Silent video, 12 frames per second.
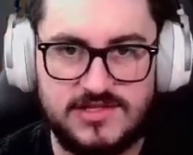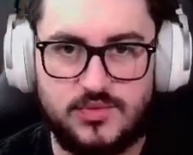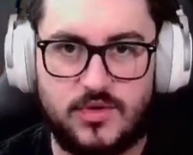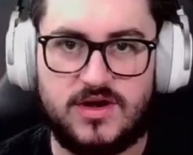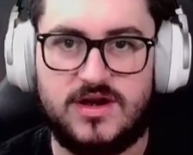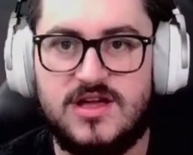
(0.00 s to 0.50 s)

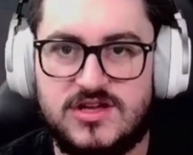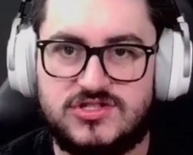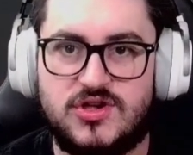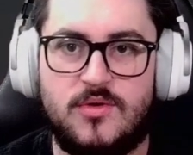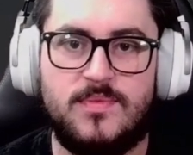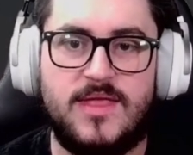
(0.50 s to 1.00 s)
working.
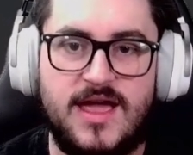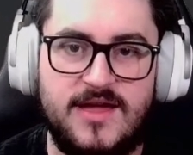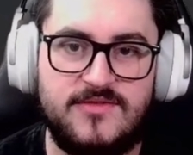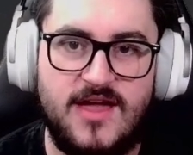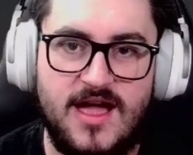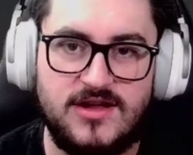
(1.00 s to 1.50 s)
So I have
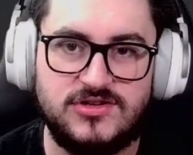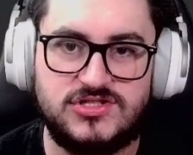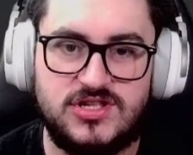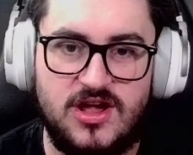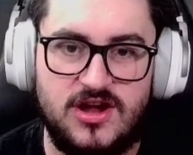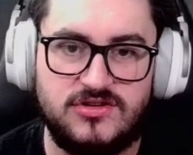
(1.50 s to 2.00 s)
the
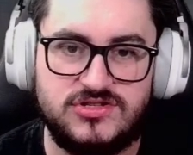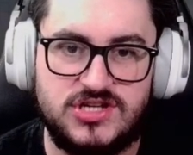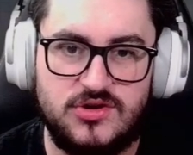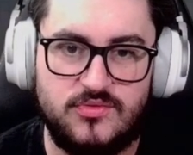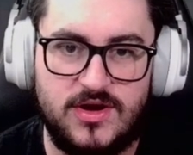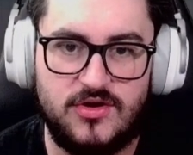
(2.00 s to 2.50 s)
iron
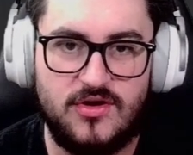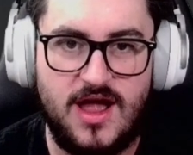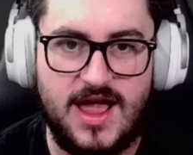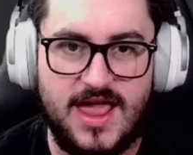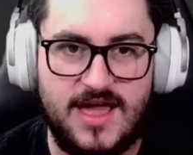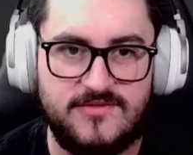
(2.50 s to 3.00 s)
generator.
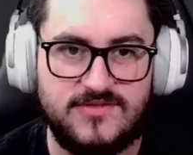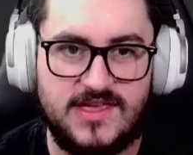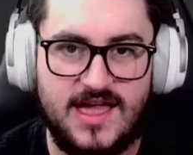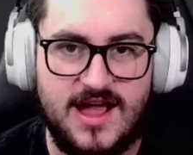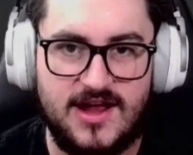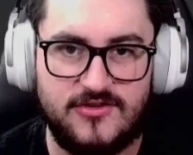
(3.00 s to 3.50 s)
I have the
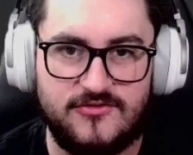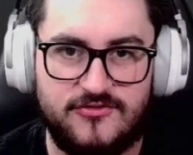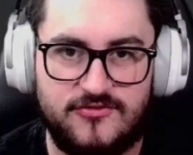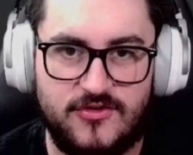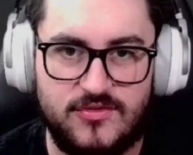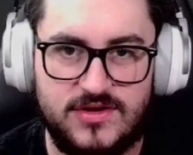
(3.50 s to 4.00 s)
iron
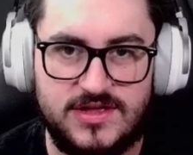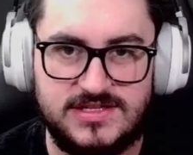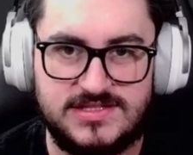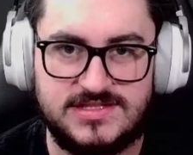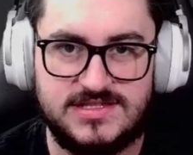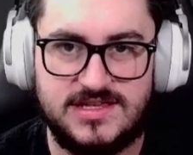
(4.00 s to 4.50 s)

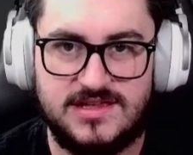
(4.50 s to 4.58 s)
furnace.